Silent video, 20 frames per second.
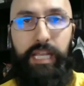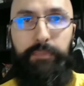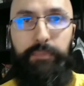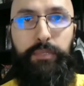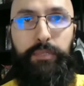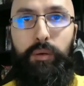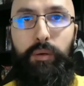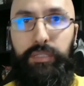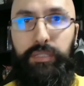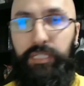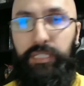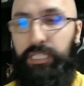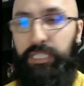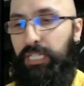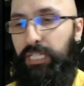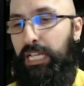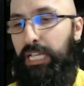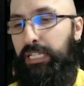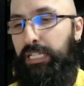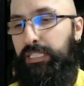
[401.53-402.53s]
keeps going.
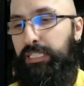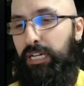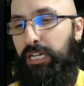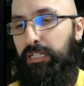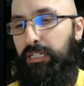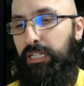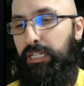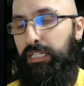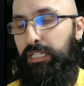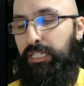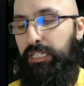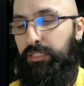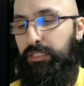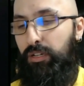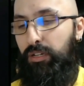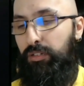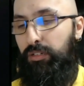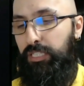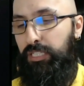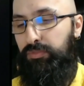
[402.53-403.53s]
He's got like
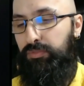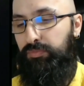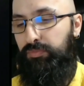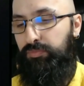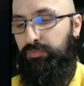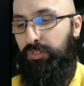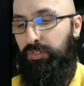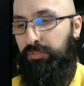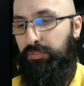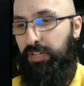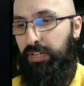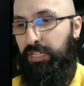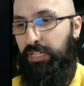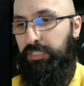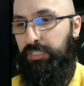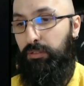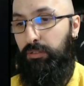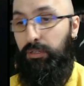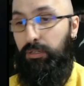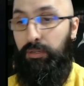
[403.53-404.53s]
he's full of
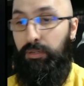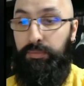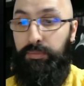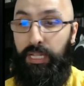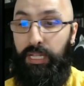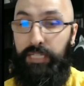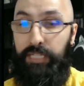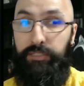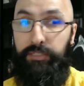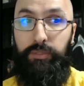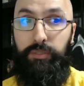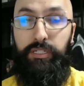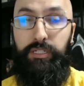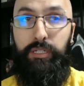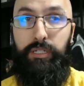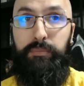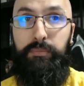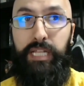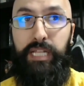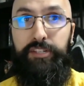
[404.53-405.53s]
energy, or I mean, his own
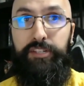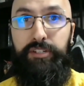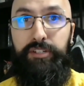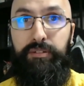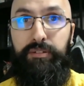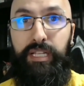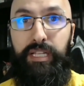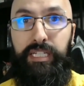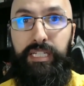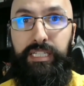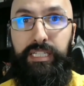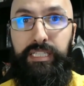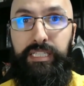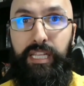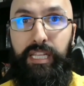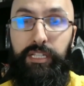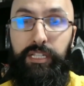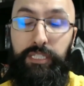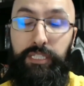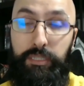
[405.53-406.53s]
determination, right? Like
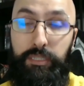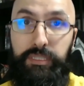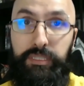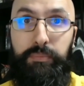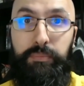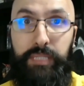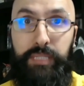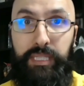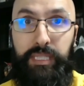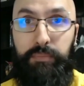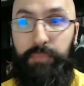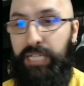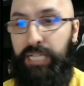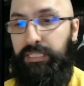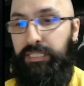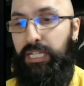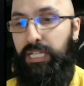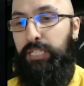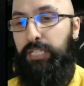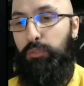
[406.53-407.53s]
he wants to be the
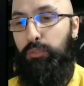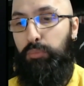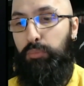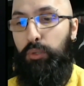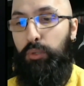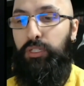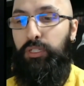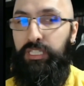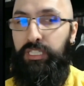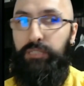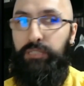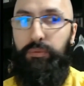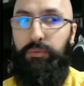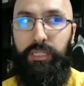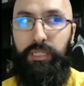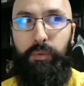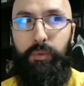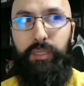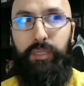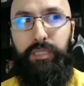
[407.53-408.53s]
best. So both of these
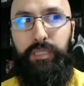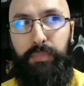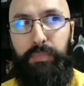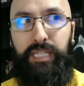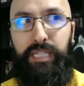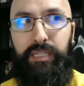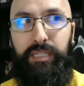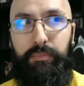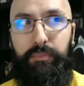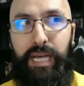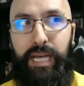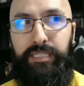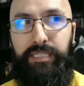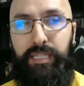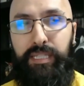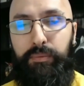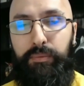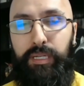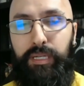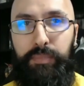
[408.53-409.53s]
really want to be the best.
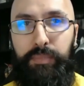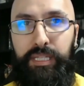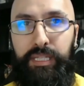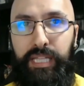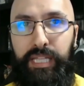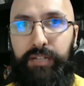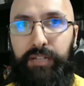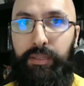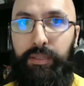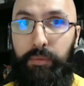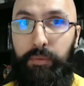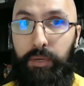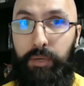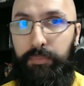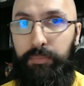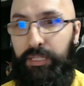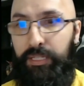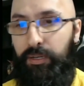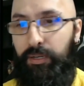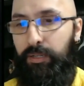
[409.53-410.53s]
They want to be the hero. They want to
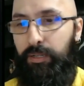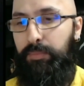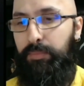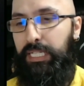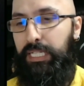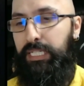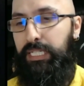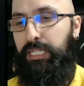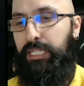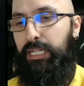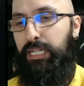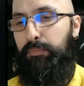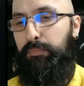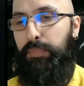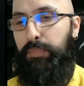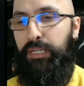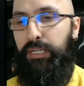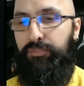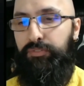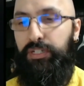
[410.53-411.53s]
be the All Might,
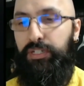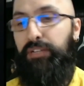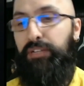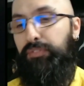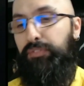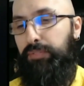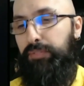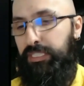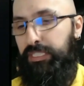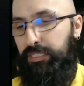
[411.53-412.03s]
but for different